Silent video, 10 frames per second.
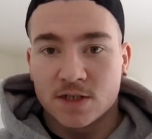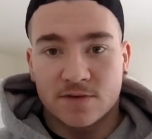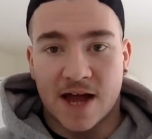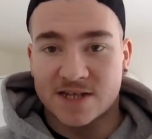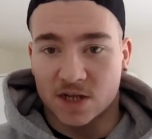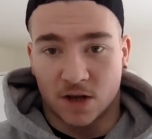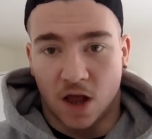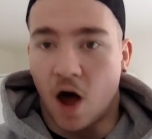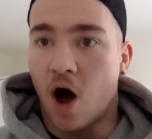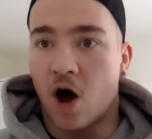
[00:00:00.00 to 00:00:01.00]
That's a
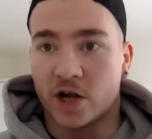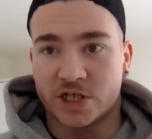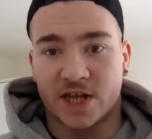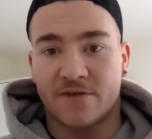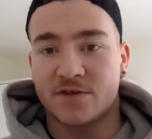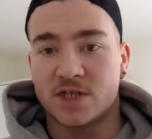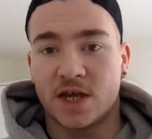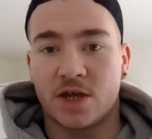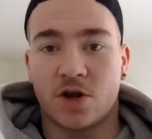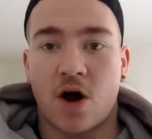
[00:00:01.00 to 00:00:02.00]
large
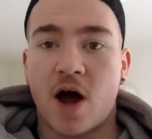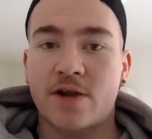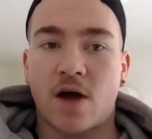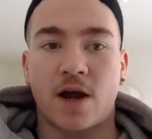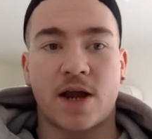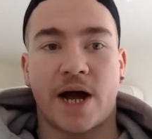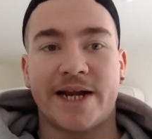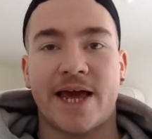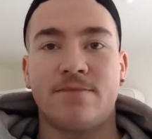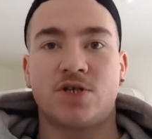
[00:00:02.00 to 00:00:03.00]
deficit.
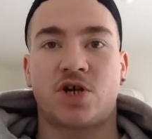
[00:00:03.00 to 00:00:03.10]
I'd aim to